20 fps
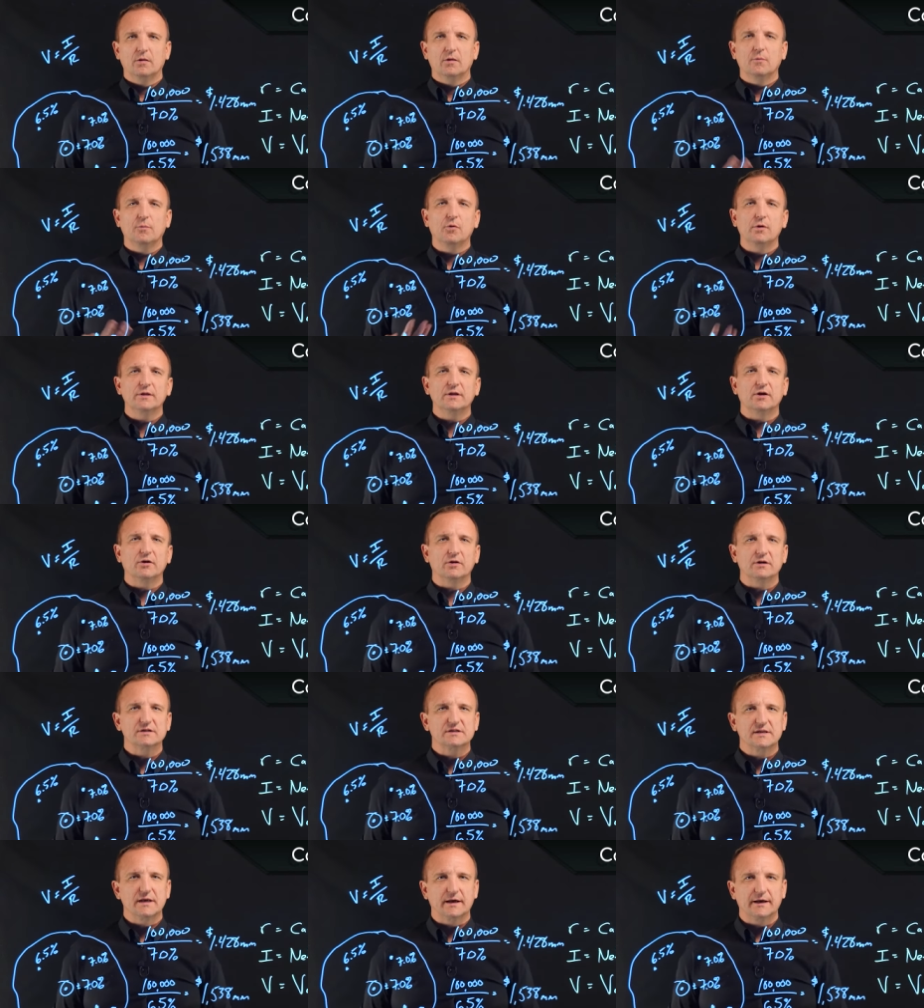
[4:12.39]
The point there
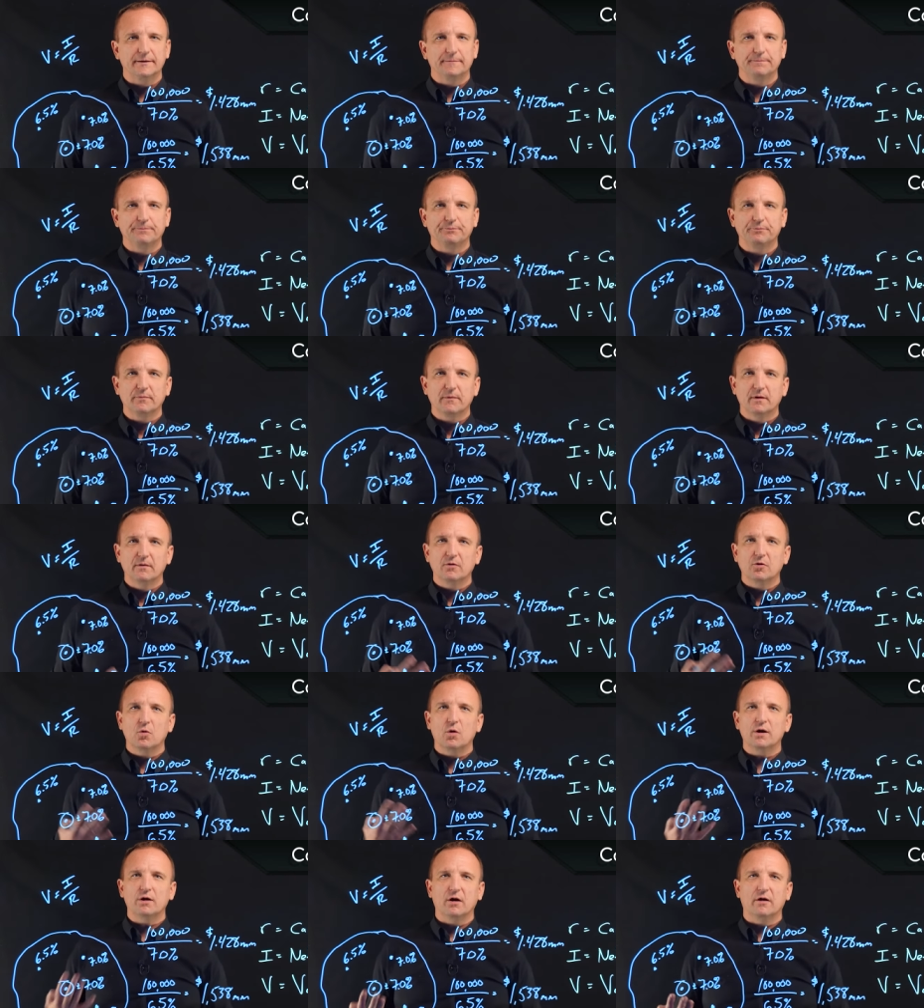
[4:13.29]
is that
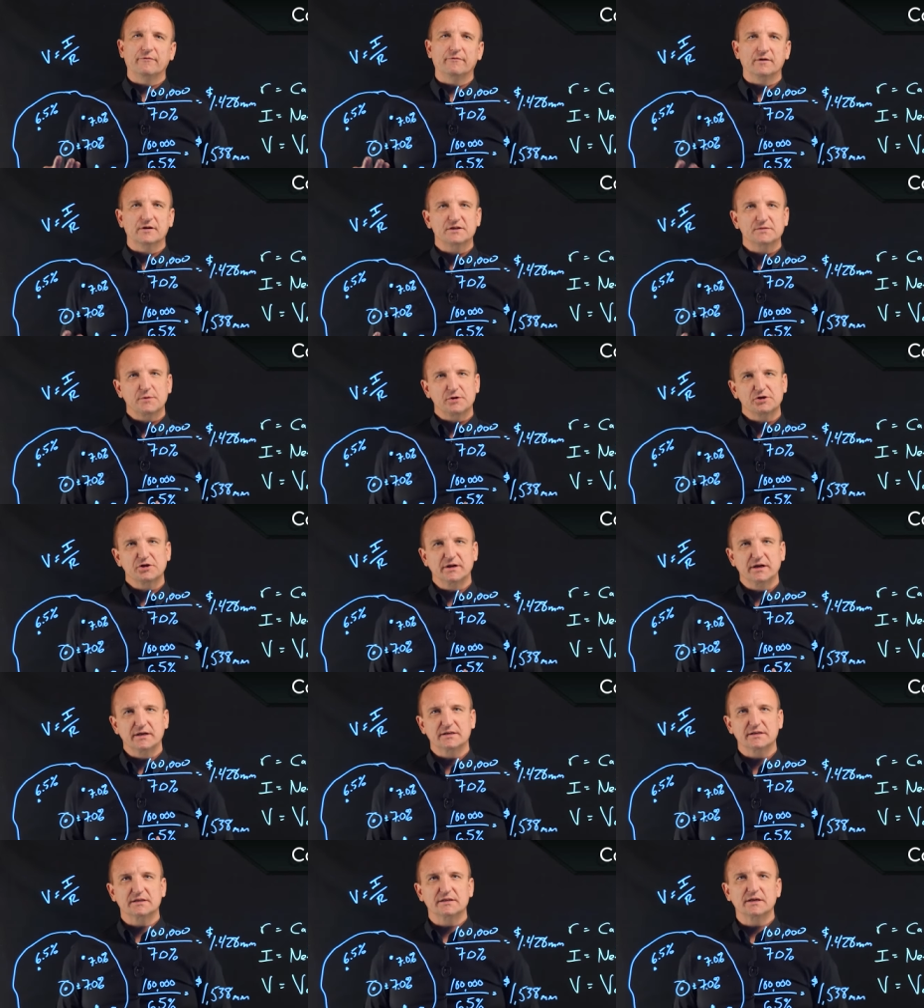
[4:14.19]
quite often,
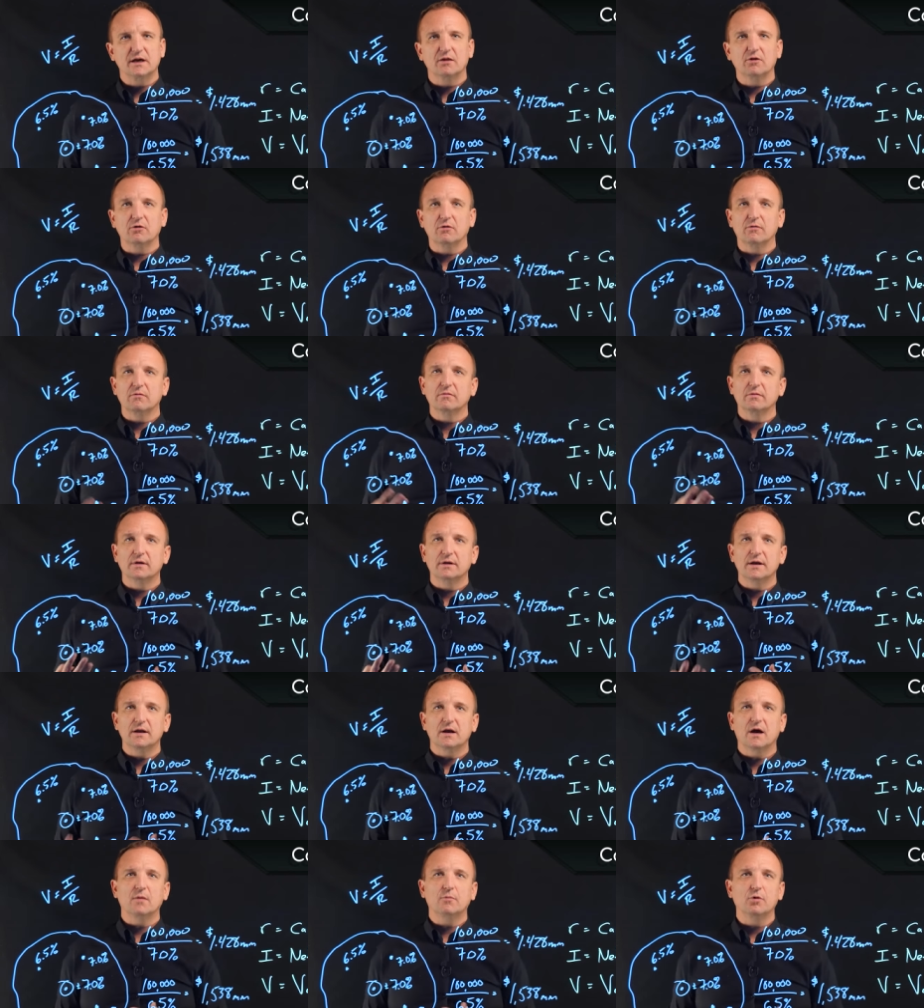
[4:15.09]
especially as a seller, the
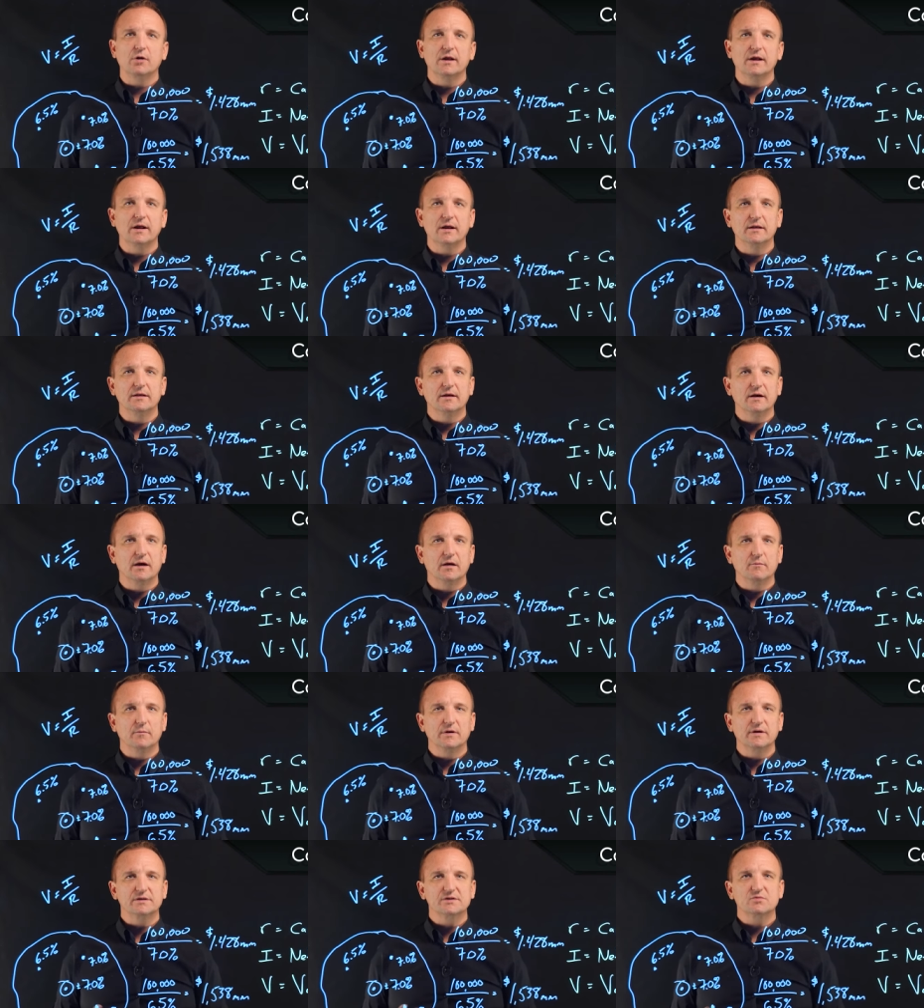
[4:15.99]
net operating
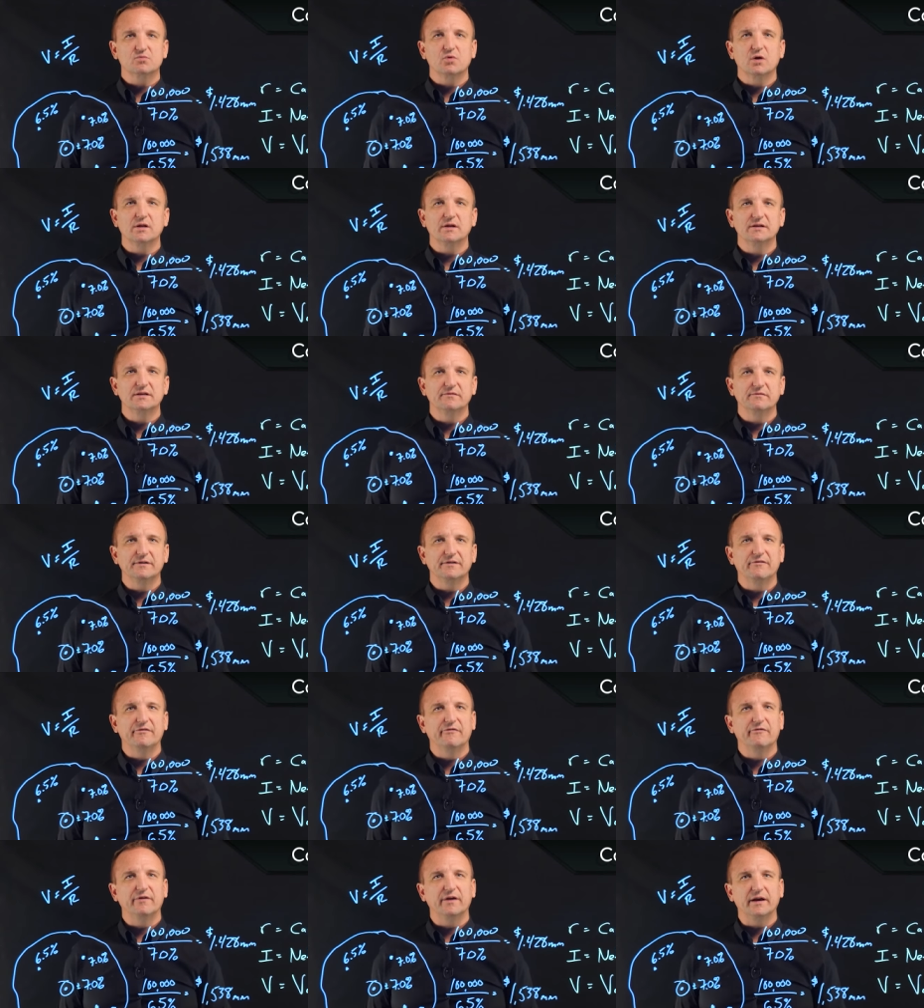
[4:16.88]
income is relatively
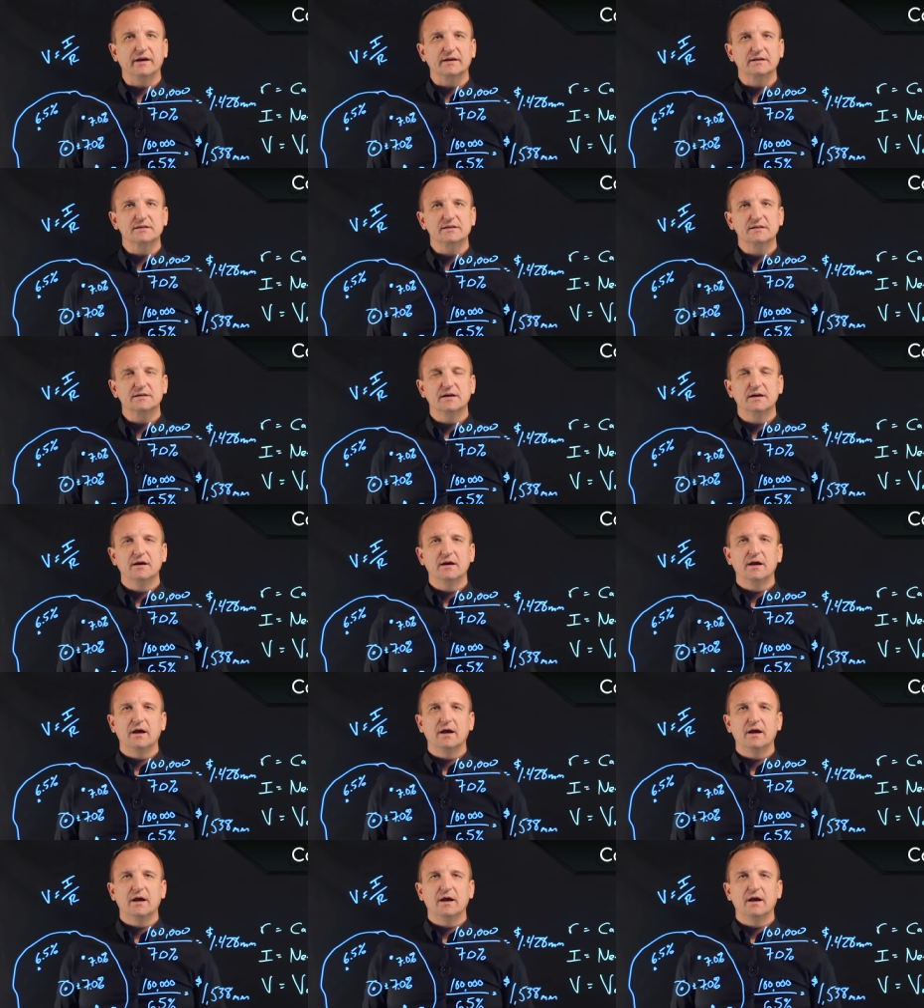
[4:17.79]
fixed.